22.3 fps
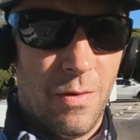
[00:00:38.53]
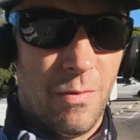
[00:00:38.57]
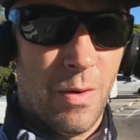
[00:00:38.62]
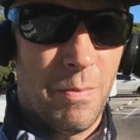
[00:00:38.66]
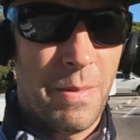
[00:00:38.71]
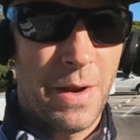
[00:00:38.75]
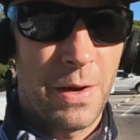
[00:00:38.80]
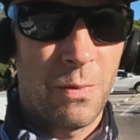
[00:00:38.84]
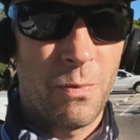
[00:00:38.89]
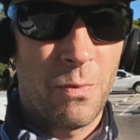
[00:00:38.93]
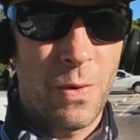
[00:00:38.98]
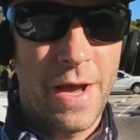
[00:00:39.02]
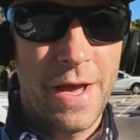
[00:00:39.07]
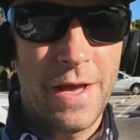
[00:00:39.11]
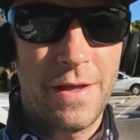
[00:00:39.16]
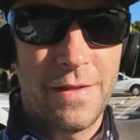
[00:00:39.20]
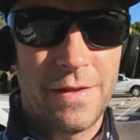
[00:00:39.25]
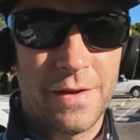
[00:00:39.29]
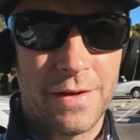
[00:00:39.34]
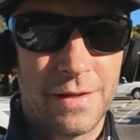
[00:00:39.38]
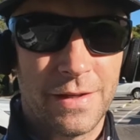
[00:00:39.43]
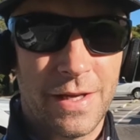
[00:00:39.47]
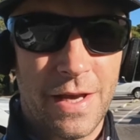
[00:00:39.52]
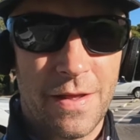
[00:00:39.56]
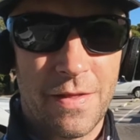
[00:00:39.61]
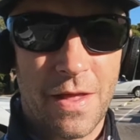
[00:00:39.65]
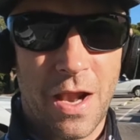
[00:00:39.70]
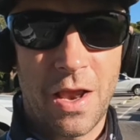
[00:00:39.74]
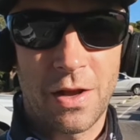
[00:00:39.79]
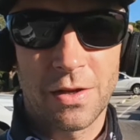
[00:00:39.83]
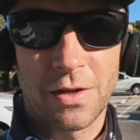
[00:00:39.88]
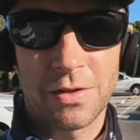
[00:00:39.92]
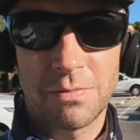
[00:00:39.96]
what better way than getting
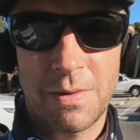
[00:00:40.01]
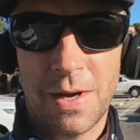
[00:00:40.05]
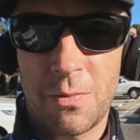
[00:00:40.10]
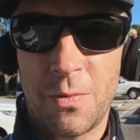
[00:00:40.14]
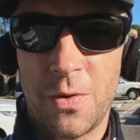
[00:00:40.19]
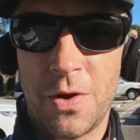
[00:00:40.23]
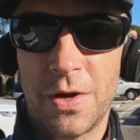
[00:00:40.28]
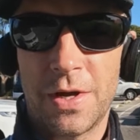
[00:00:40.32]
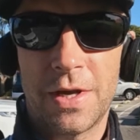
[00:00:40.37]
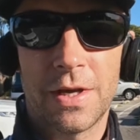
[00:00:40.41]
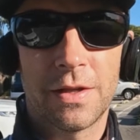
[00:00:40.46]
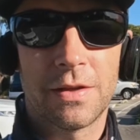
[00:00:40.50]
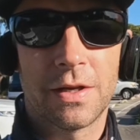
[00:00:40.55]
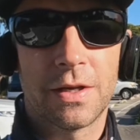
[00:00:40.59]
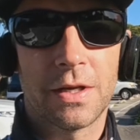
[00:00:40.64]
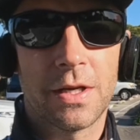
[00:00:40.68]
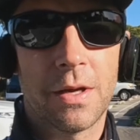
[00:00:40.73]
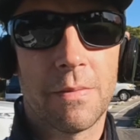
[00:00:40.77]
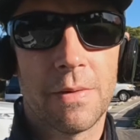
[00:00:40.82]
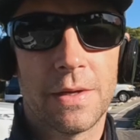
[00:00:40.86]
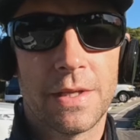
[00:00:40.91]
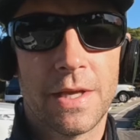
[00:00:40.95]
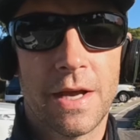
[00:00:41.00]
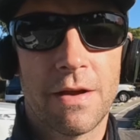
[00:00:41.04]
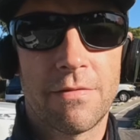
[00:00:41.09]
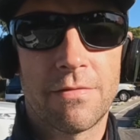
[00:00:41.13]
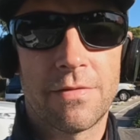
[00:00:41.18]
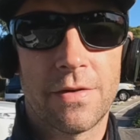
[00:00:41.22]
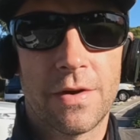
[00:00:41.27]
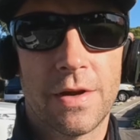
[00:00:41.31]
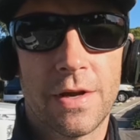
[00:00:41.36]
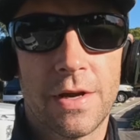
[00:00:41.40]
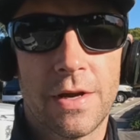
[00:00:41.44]
the lungs back working than coming down
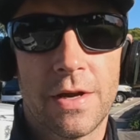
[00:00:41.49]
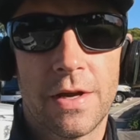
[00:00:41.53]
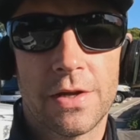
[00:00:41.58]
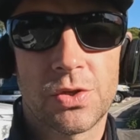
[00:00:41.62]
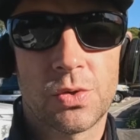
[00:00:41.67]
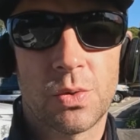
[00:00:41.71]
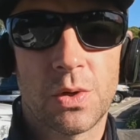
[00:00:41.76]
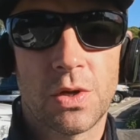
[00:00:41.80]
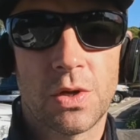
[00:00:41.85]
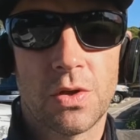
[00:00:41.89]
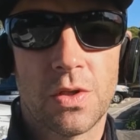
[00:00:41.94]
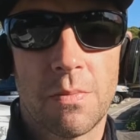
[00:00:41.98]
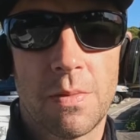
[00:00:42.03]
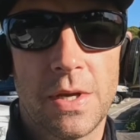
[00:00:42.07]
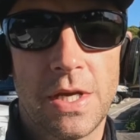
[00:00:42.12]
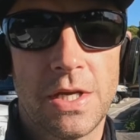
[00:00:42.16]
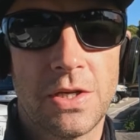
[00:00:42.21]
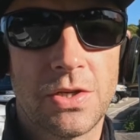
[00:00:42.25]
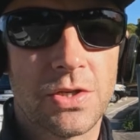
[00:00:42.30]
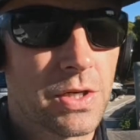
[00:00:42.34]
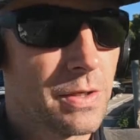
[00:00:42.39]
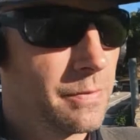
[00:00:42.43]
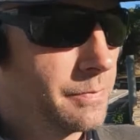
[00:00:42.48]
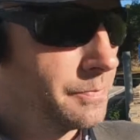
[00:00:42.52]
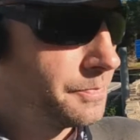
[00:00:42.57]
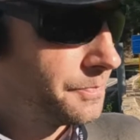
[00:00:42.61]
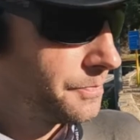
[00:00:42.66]
for a swing on the beach.